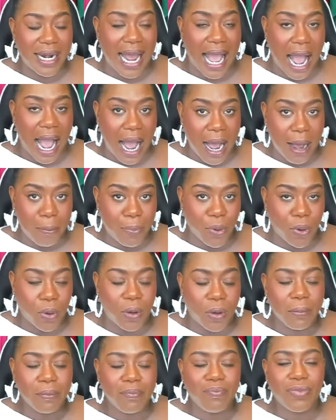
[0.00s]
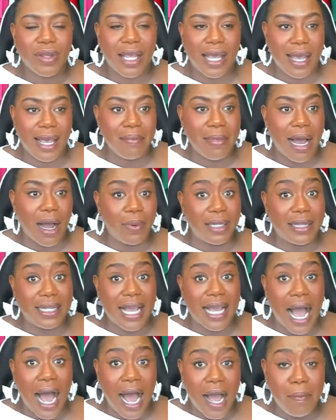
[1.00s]
when Apple came out
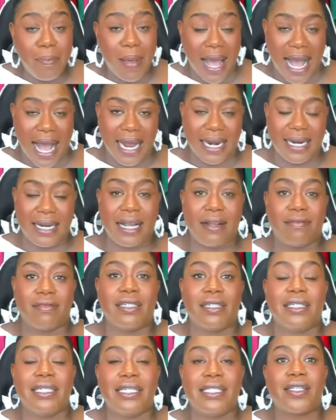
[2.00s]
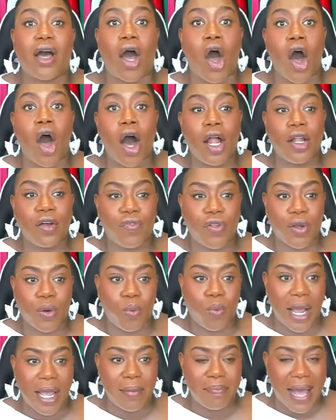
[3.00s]
with the iPad and they released all of
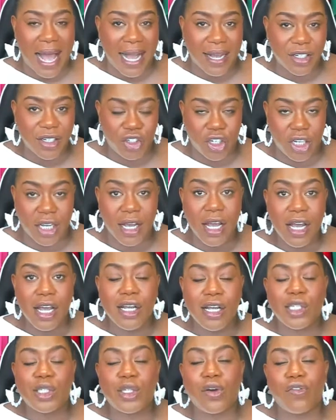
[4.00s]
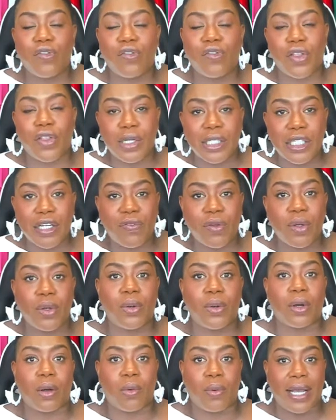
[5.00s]
their white packaging. So for those of
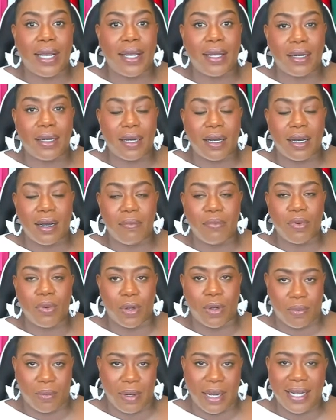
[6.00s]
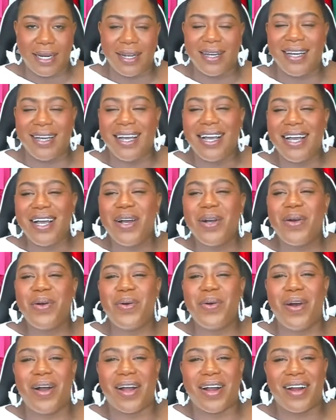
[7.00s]
you who are white, who
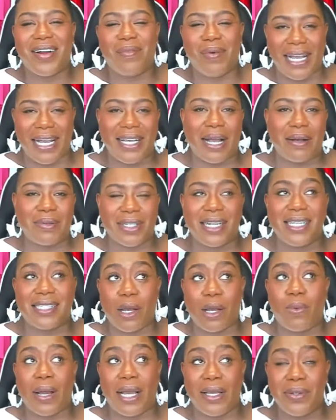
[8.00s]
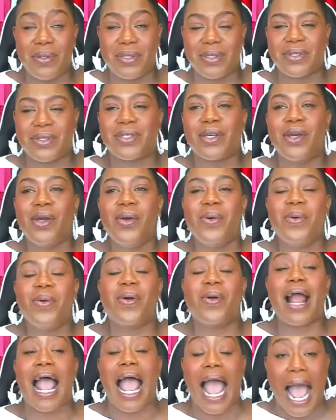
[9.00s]
are white, I was going to say white users,
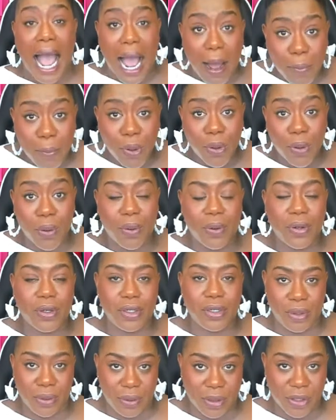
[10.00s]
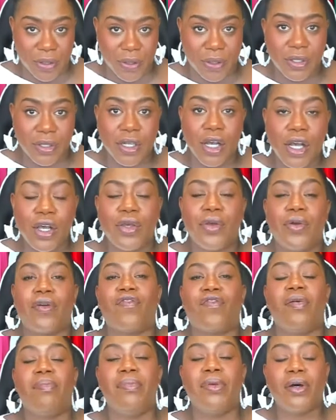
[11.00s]
who are Apple users, you're
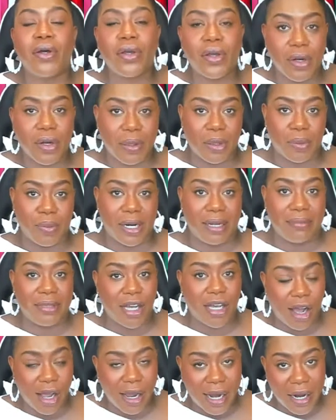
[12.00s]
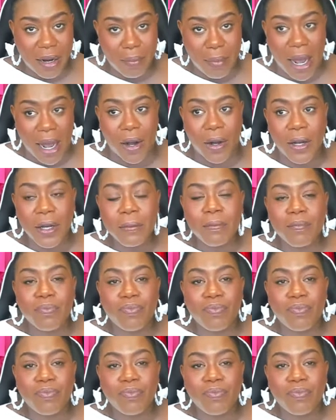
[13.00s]
familiar with what I'm talking about